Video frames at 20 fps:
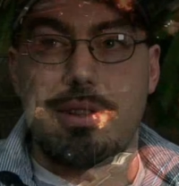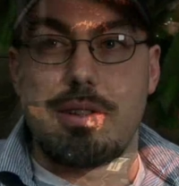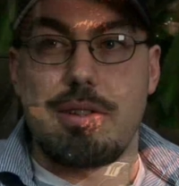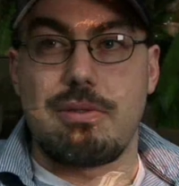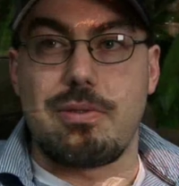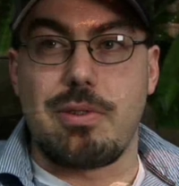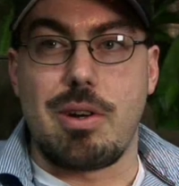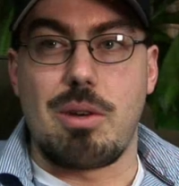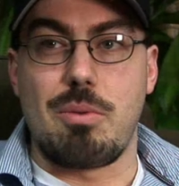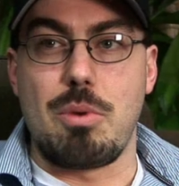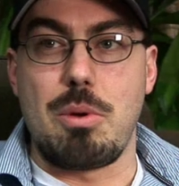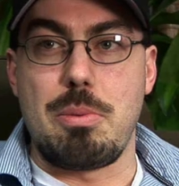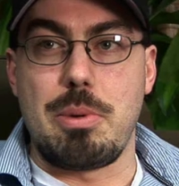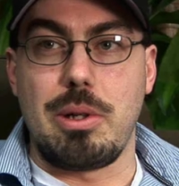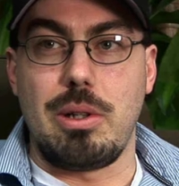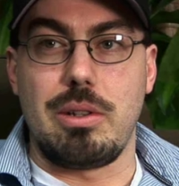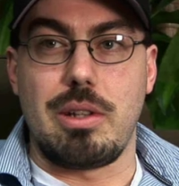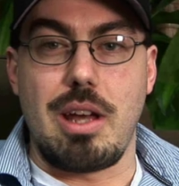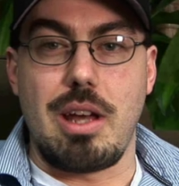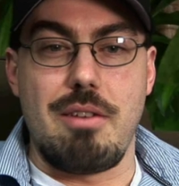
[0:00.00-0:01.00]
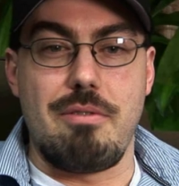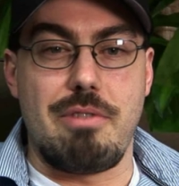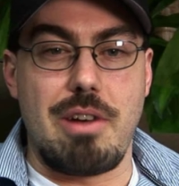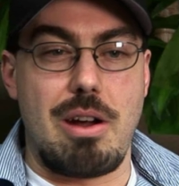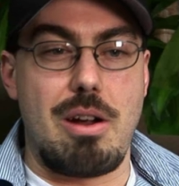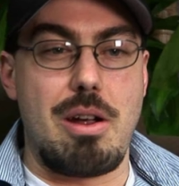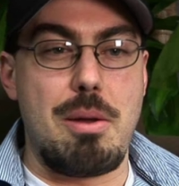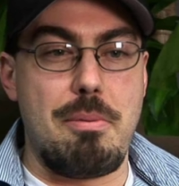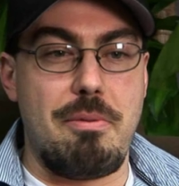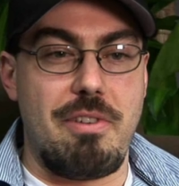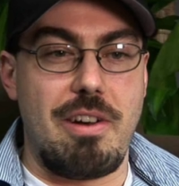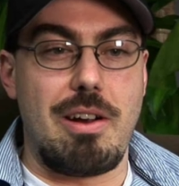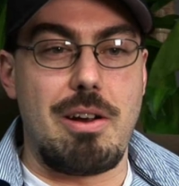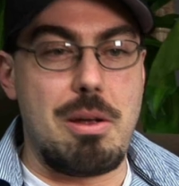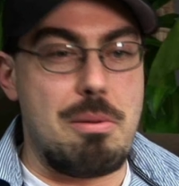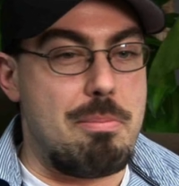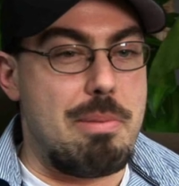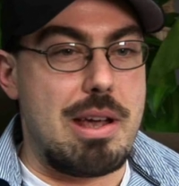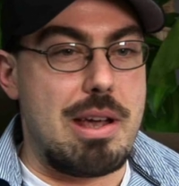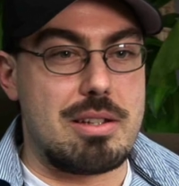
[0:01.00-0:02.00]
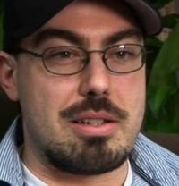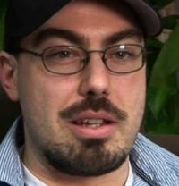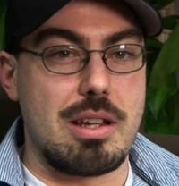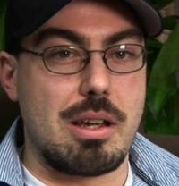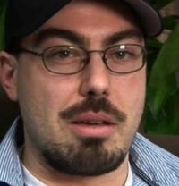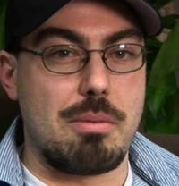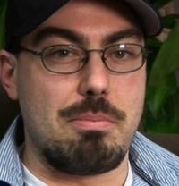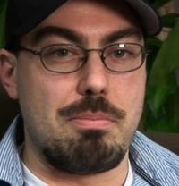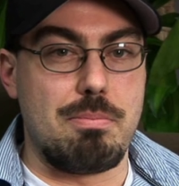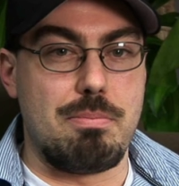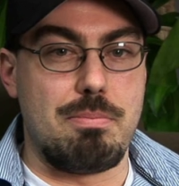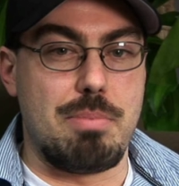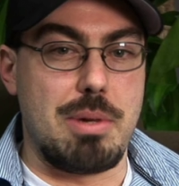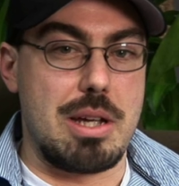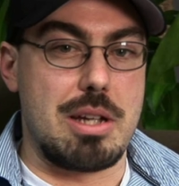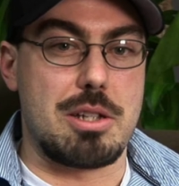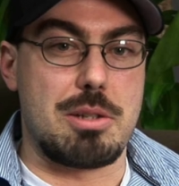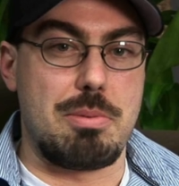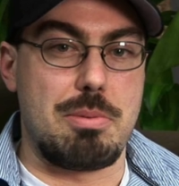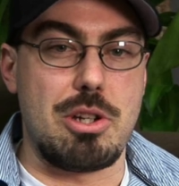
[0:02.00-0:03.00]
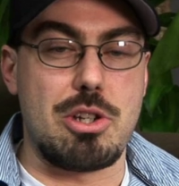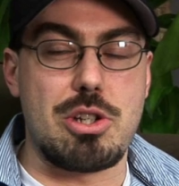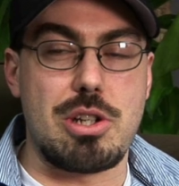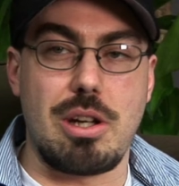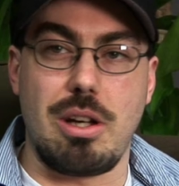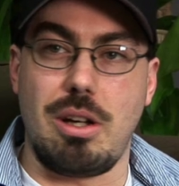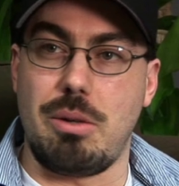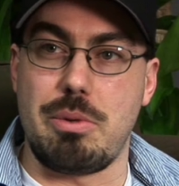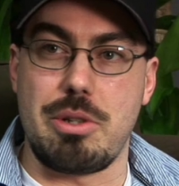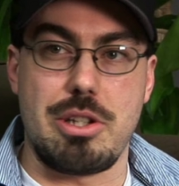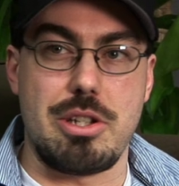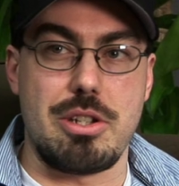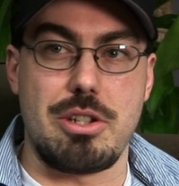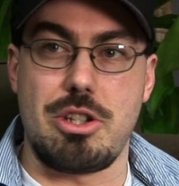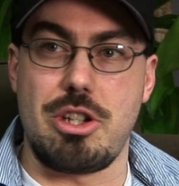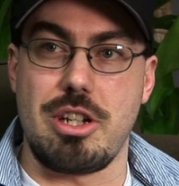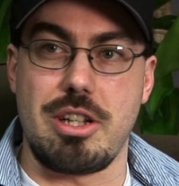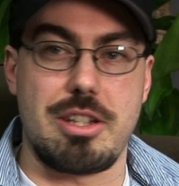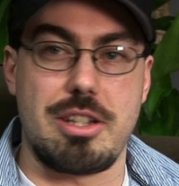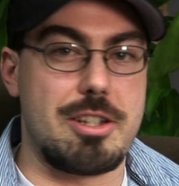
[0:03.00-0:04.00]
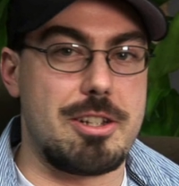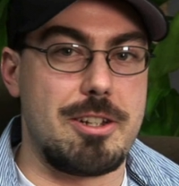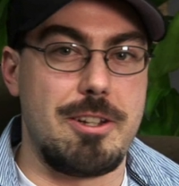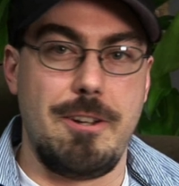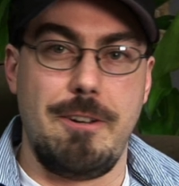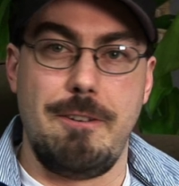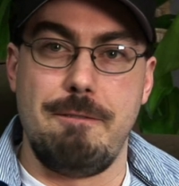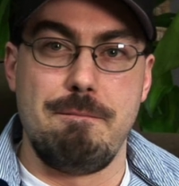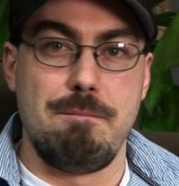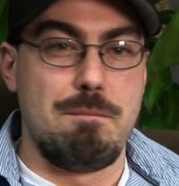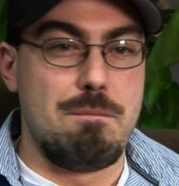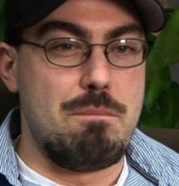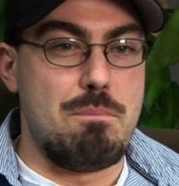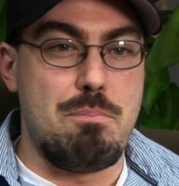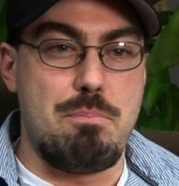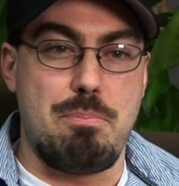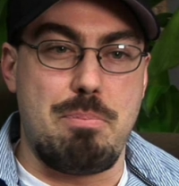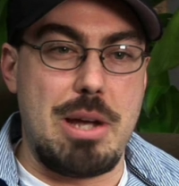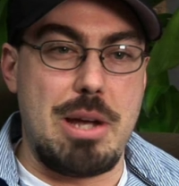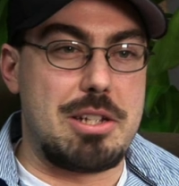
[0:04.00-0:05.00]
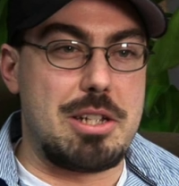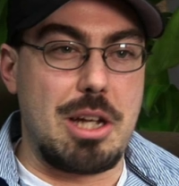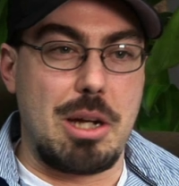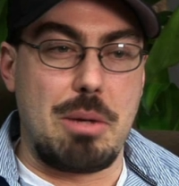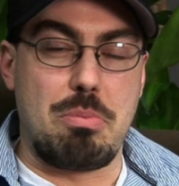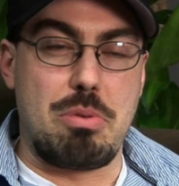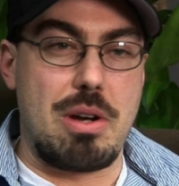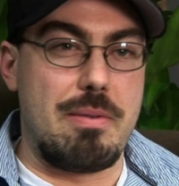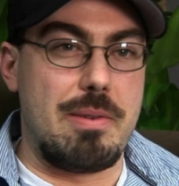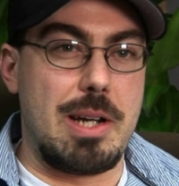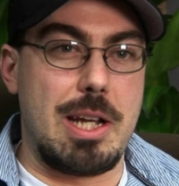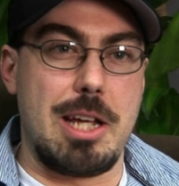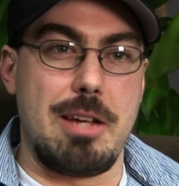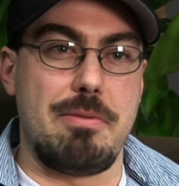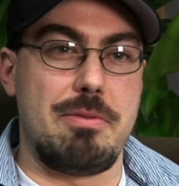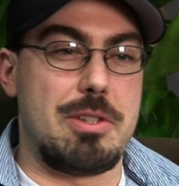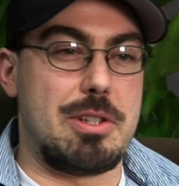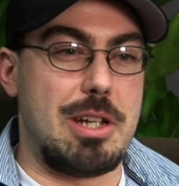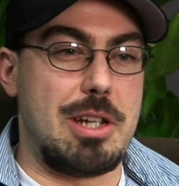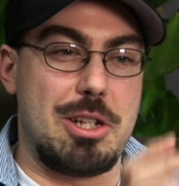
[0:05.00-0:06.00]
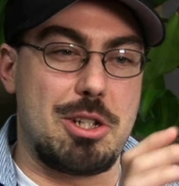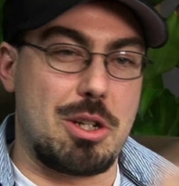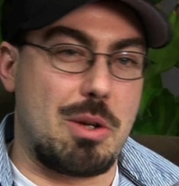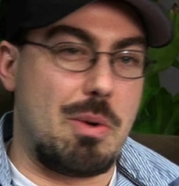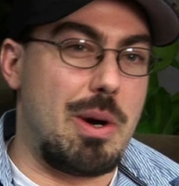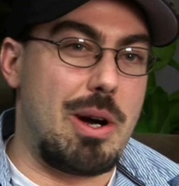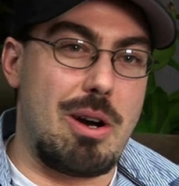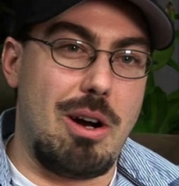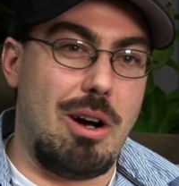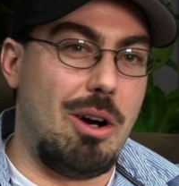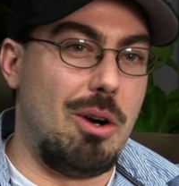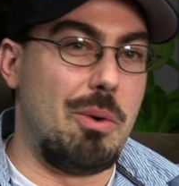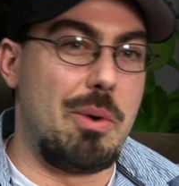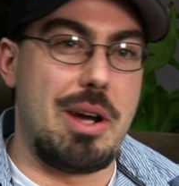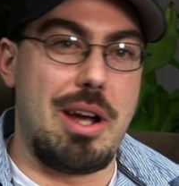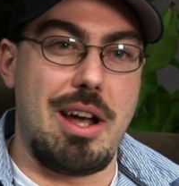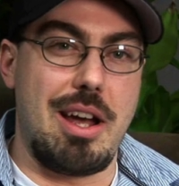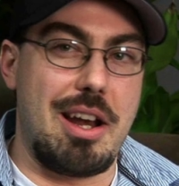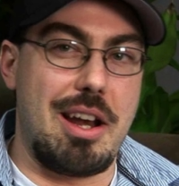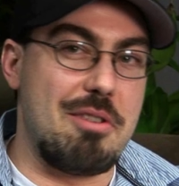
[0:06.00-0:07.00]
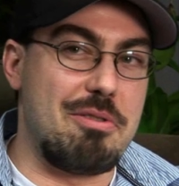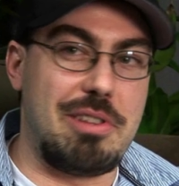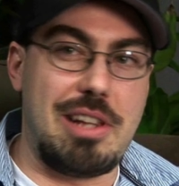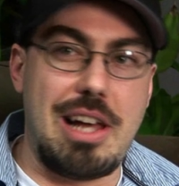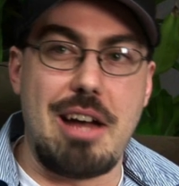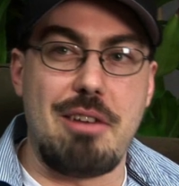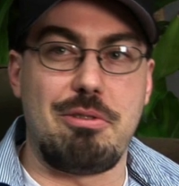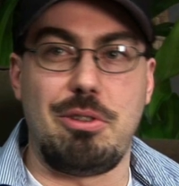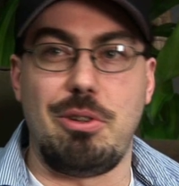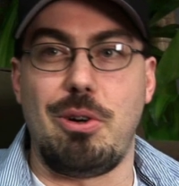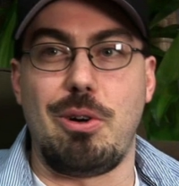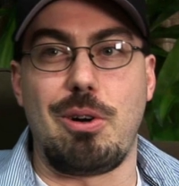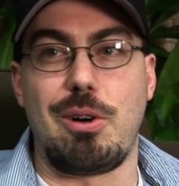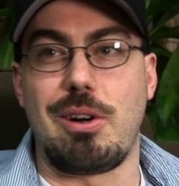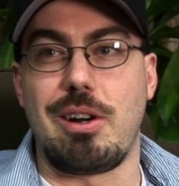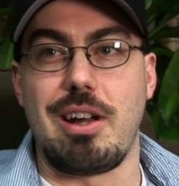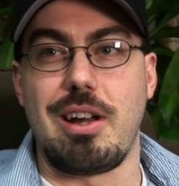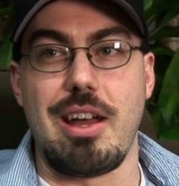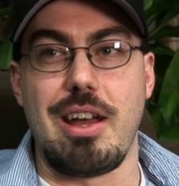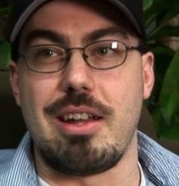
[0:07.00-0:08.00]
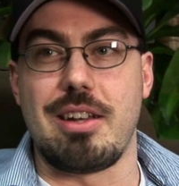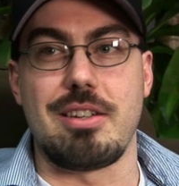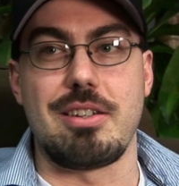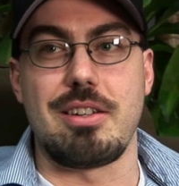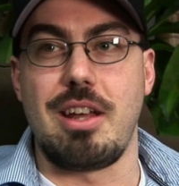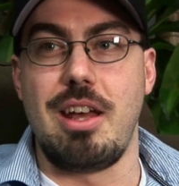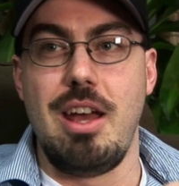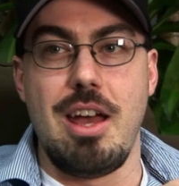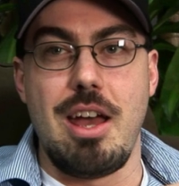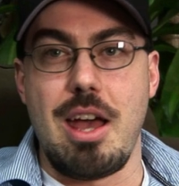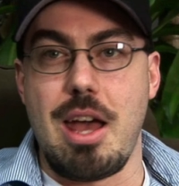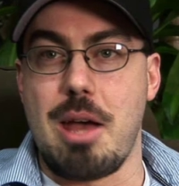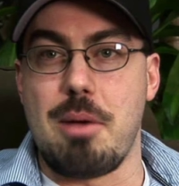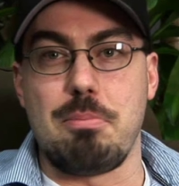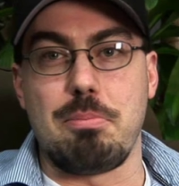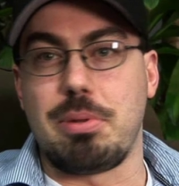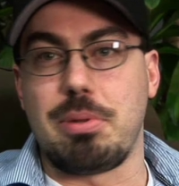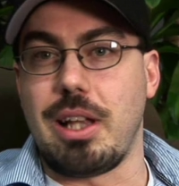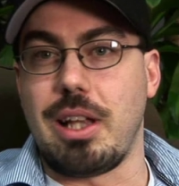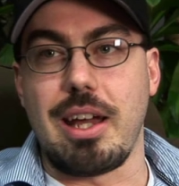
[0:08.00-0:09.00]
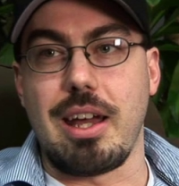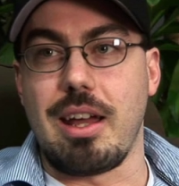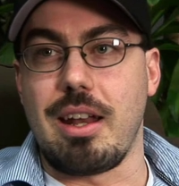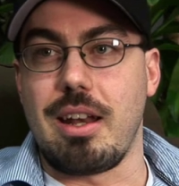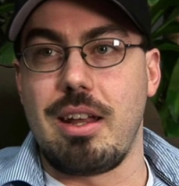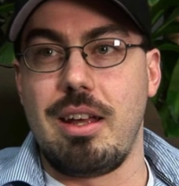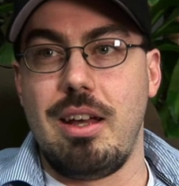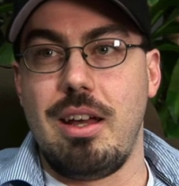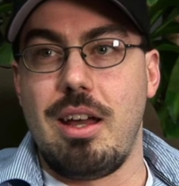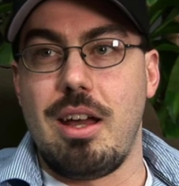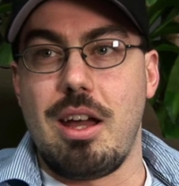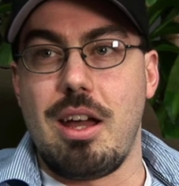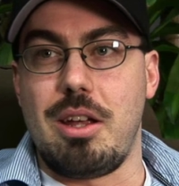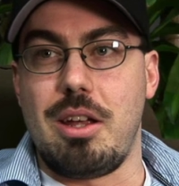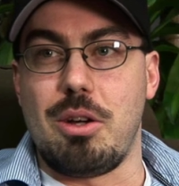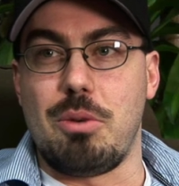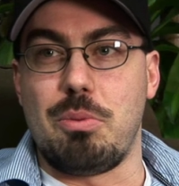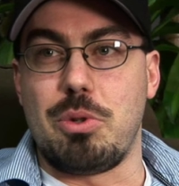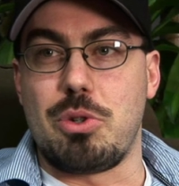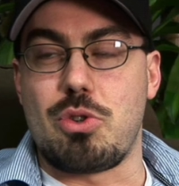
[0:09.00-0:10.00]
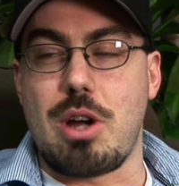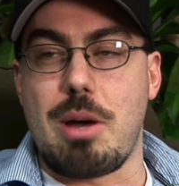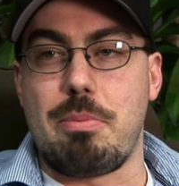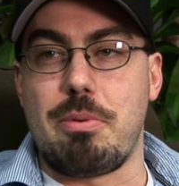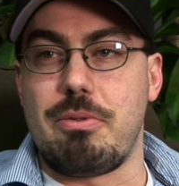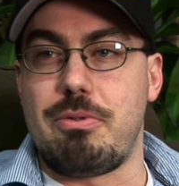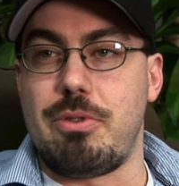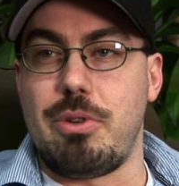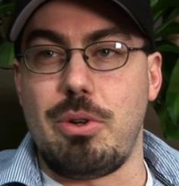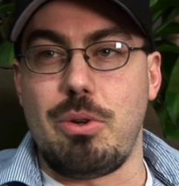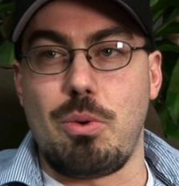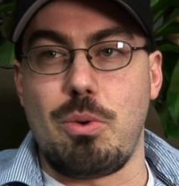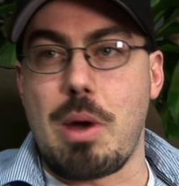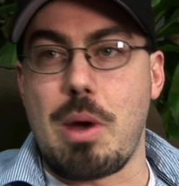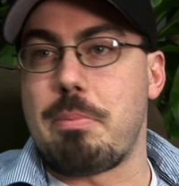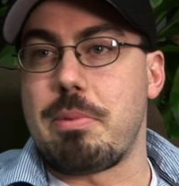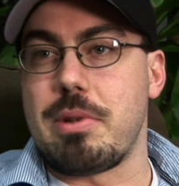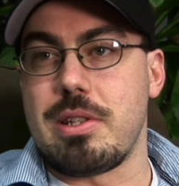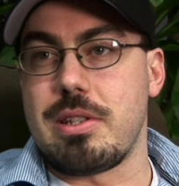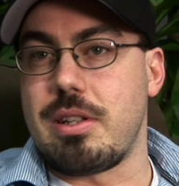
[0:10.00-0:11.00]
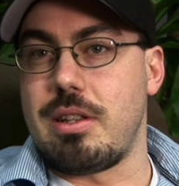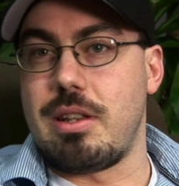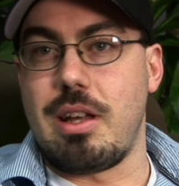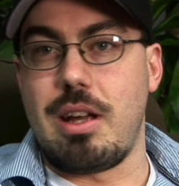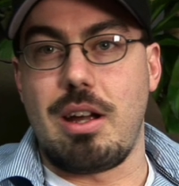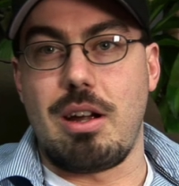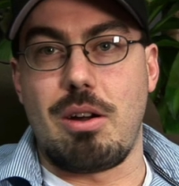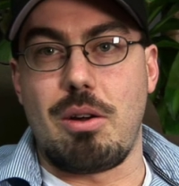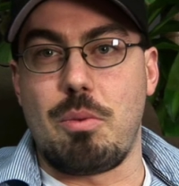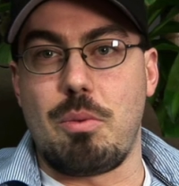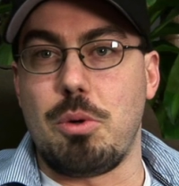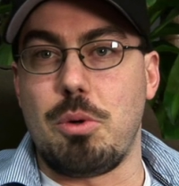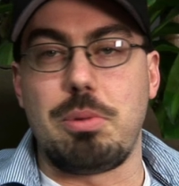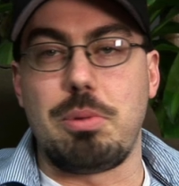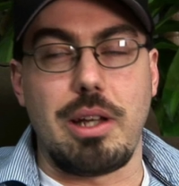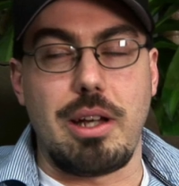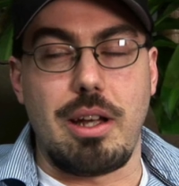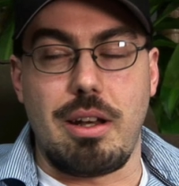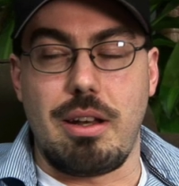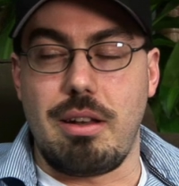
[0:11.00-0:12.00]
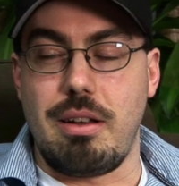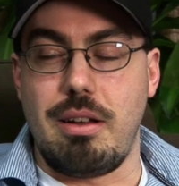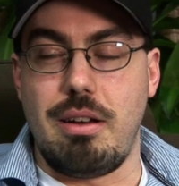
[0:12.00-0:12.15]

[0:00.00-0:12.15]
is fun. We build a very, very basic BSP shell, which is just basic primitives, a square hallway and a flat floor, and play it. And we'll drop a few weapons in there, and we'll play it